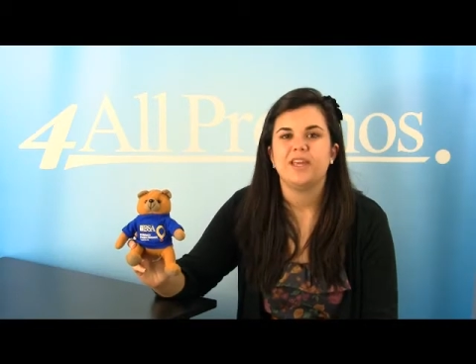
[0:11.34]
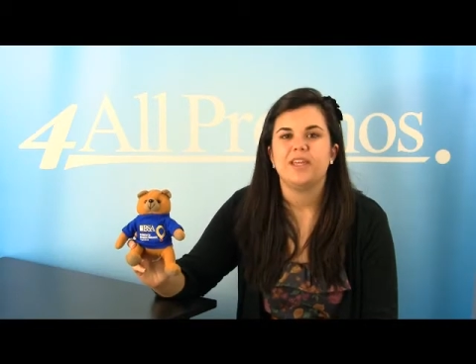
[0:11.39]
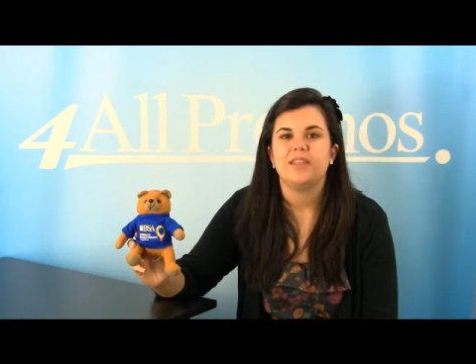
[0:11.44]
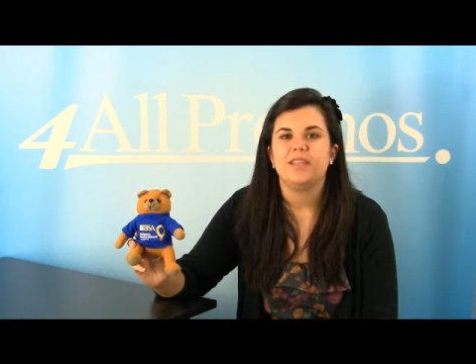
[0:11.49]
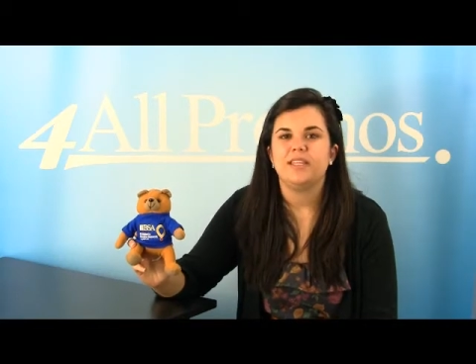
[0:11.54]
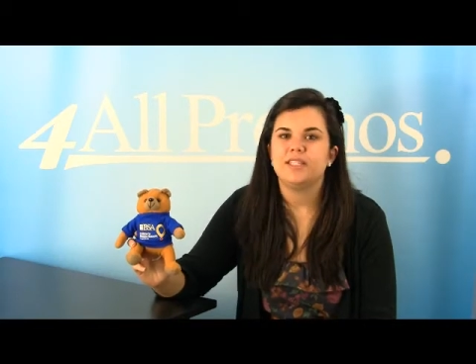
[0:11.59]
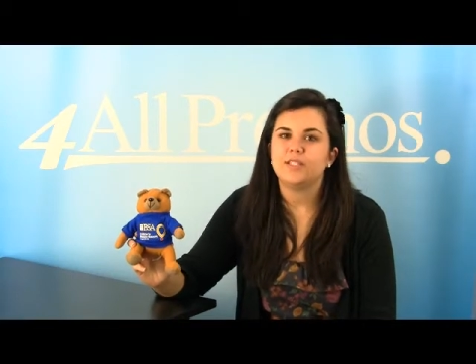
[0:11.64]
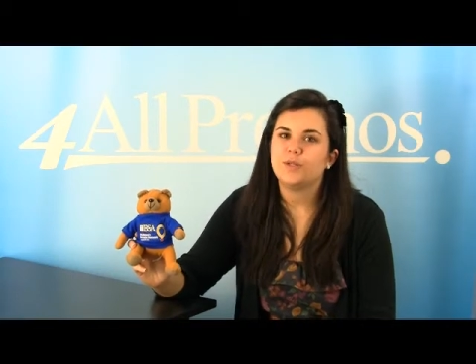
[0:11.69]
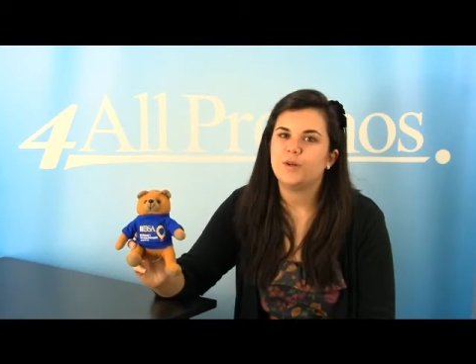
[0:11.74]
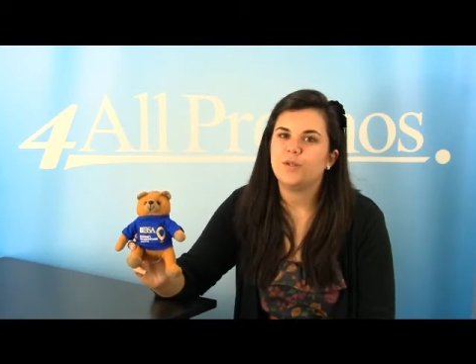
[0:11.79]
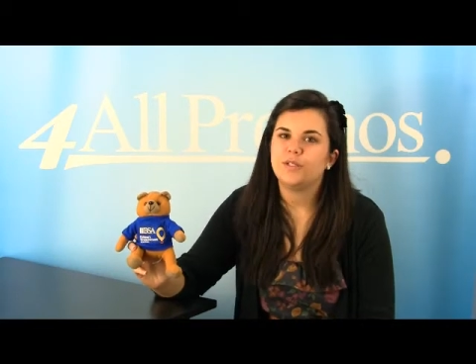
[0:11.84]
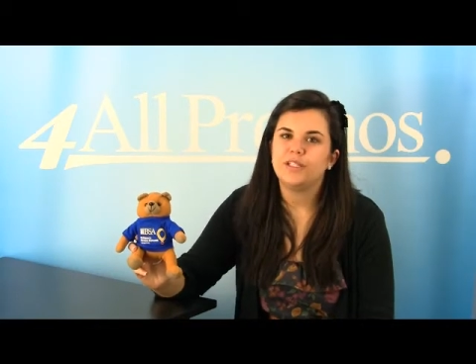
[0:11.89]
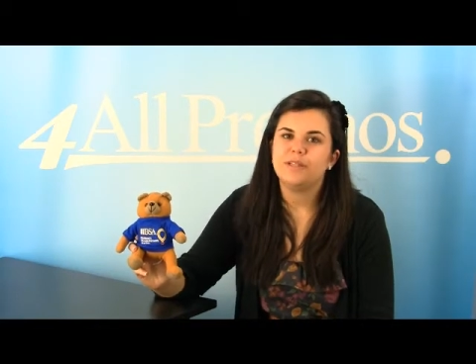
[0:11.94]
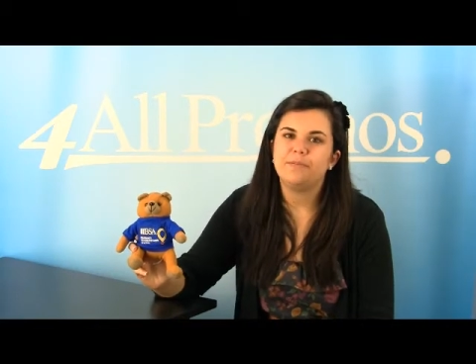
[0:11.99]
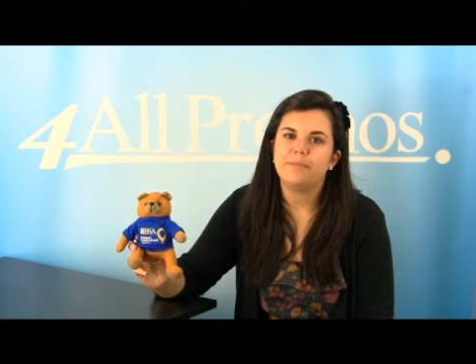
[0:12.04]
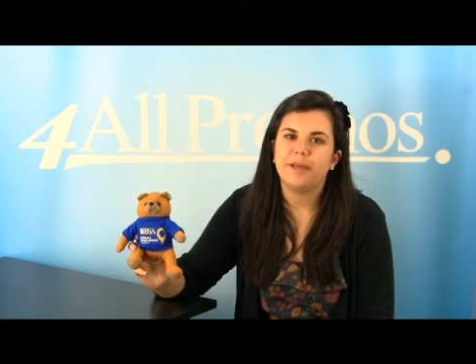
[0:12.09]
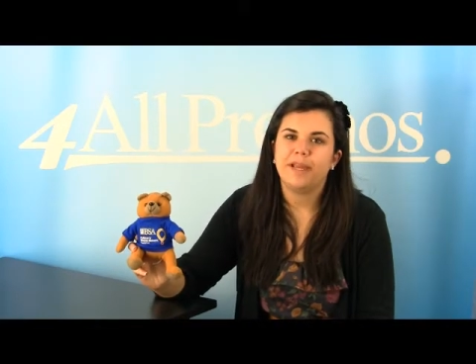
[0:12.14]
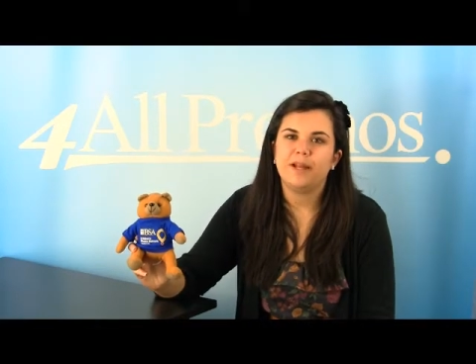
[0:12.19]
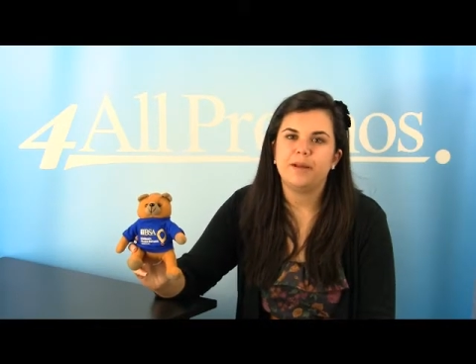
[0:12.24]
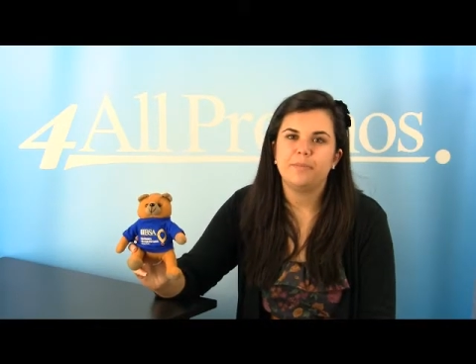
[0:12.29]
This Golden
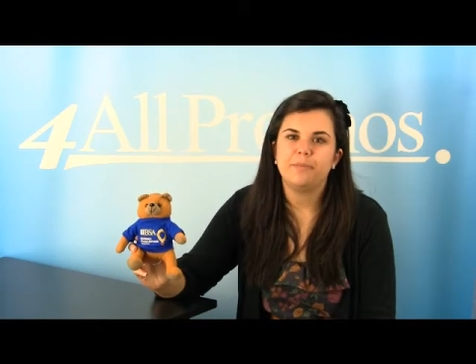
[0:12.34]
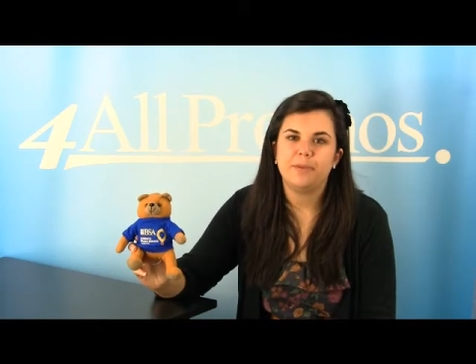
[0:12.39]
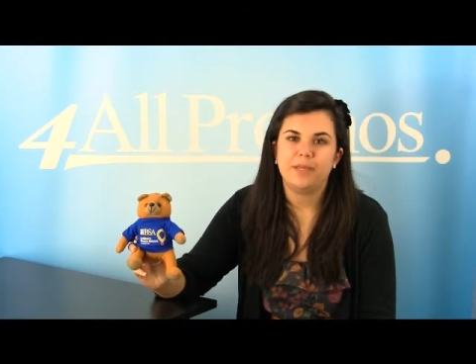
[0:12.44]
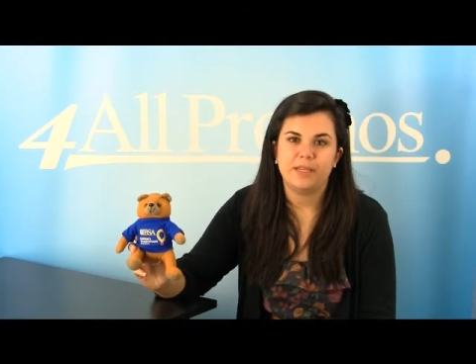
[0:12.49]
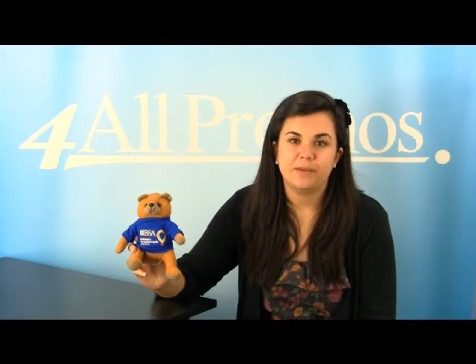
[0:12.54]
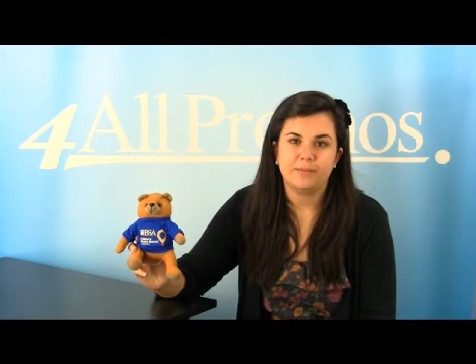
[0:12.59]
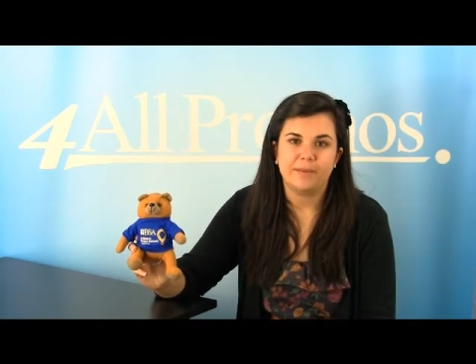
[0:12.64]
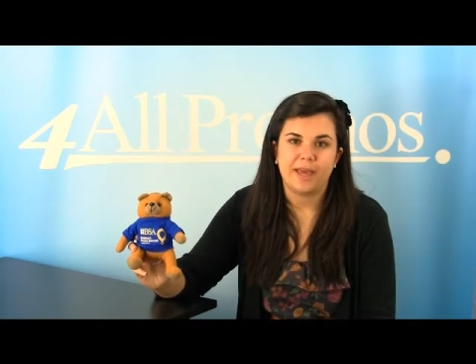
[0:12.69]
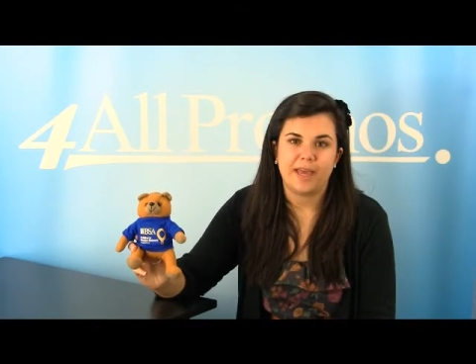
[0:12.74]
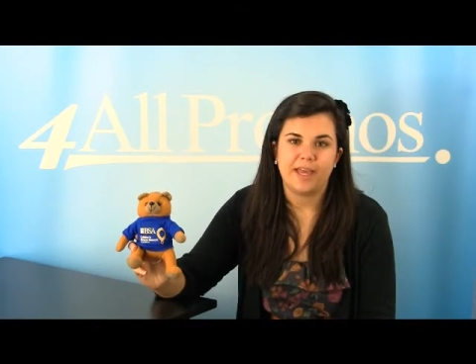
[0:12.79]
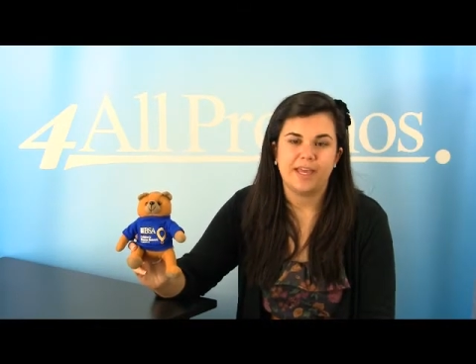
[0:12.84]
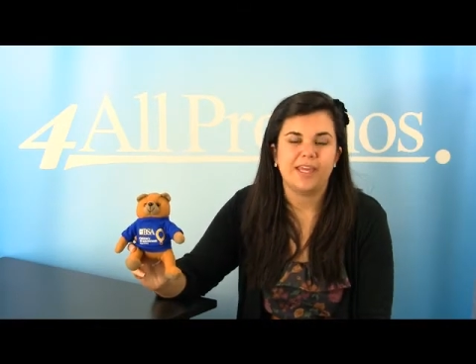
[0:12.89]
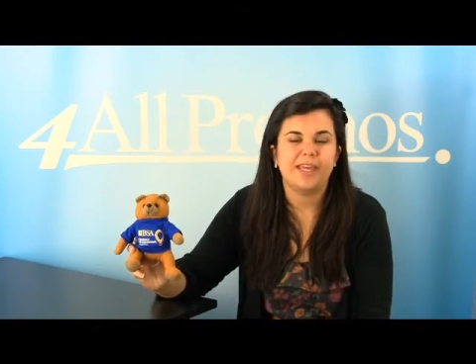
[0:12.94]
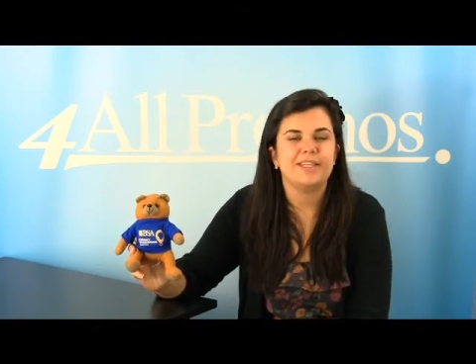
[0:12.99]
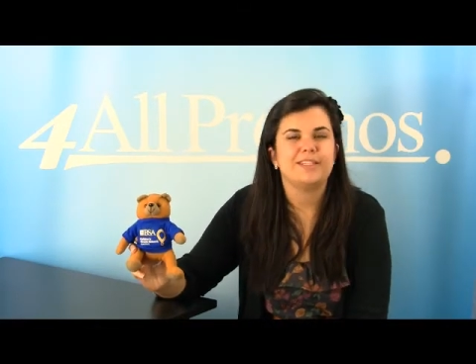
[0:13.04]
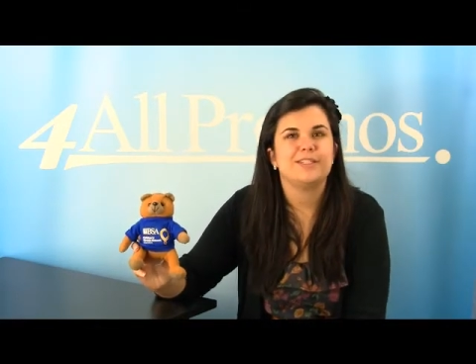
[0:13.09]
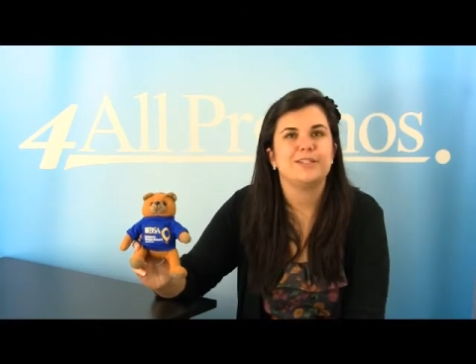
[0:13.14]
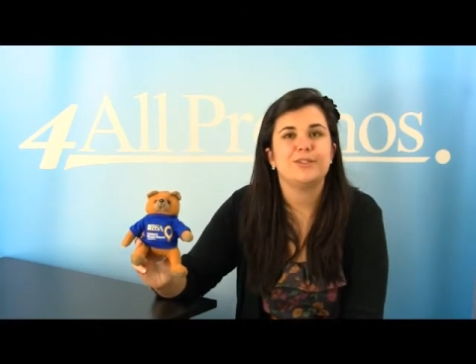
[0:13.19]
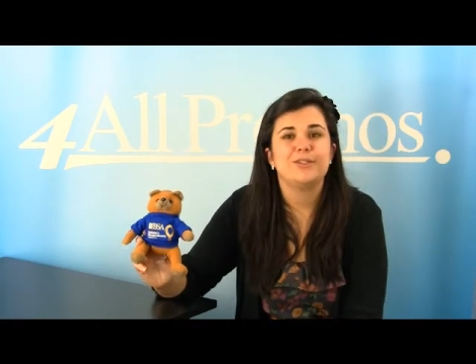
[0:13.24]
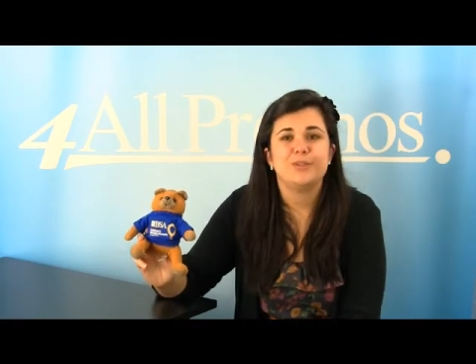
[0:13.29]
Bear Bean Bag
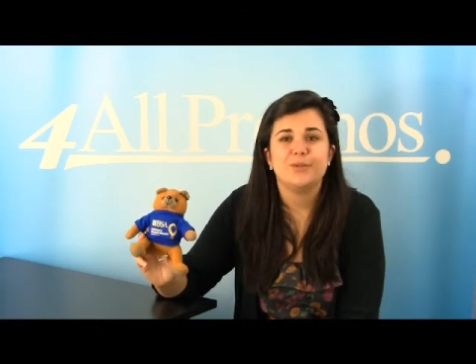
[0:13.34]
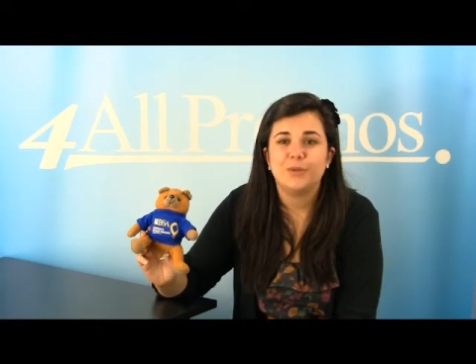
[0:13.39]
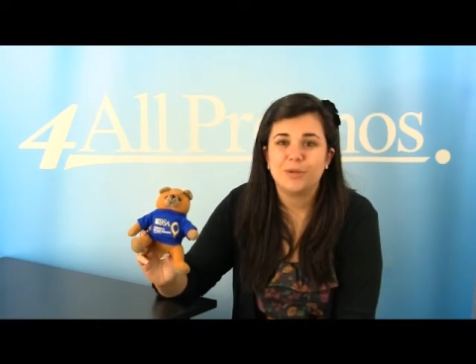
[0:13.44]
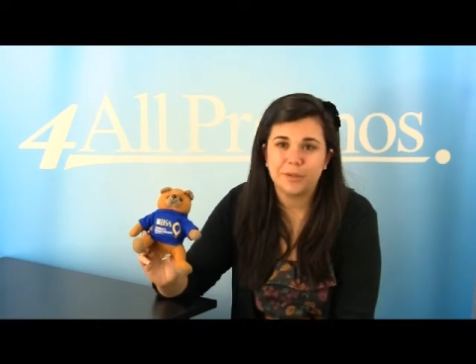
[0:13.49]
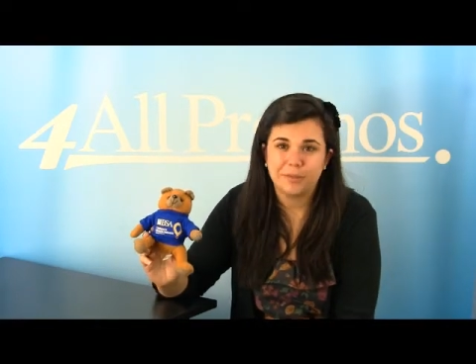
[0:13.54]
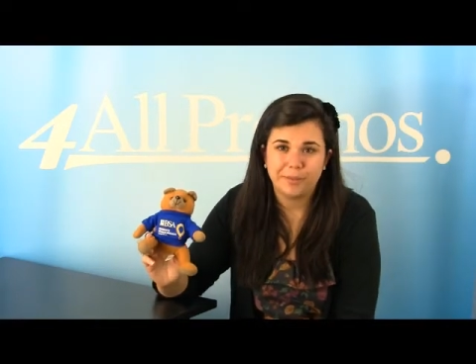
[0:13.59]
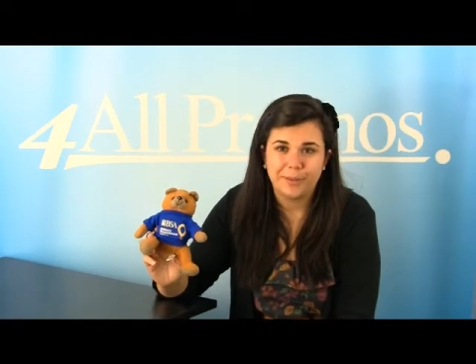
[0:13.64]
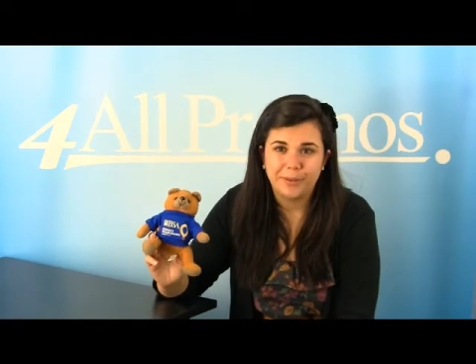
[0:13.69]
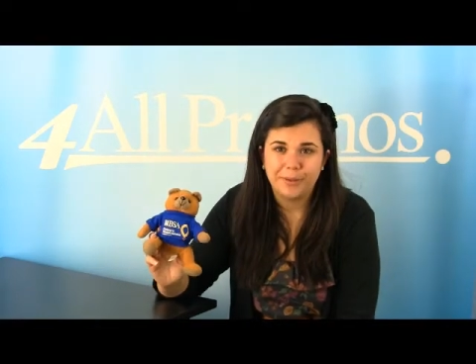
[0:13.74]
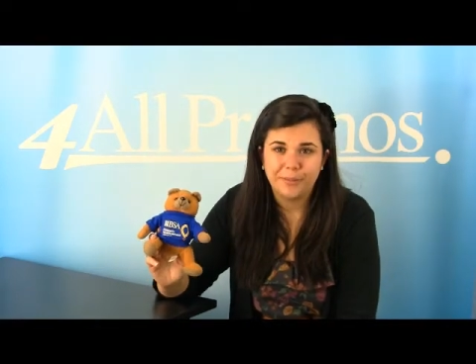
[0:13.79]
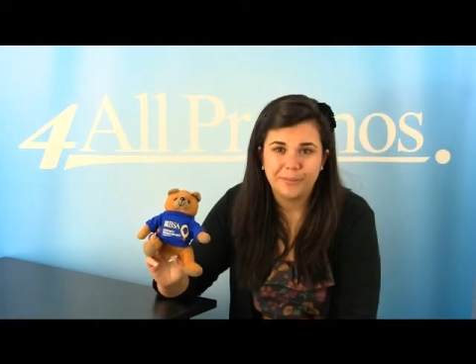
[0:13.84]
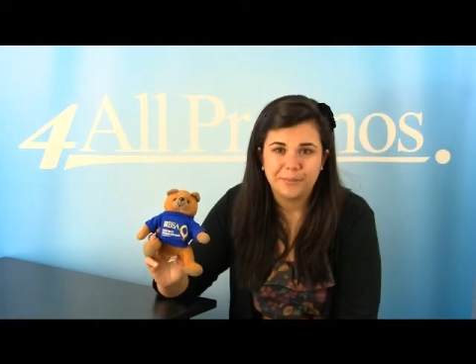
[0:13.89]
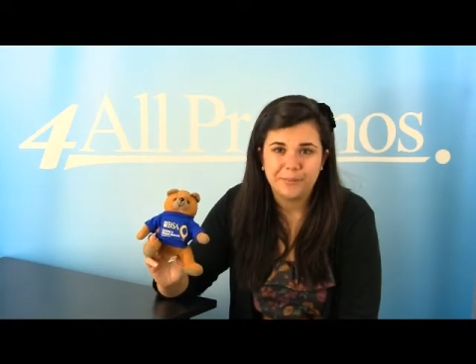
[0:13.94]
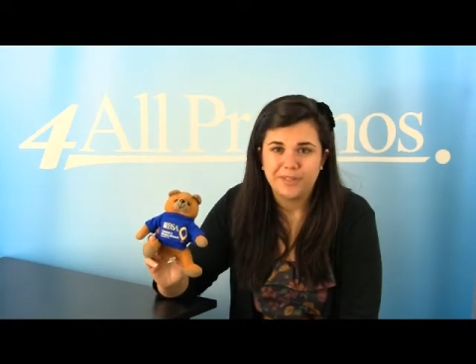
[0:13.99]
is adorable.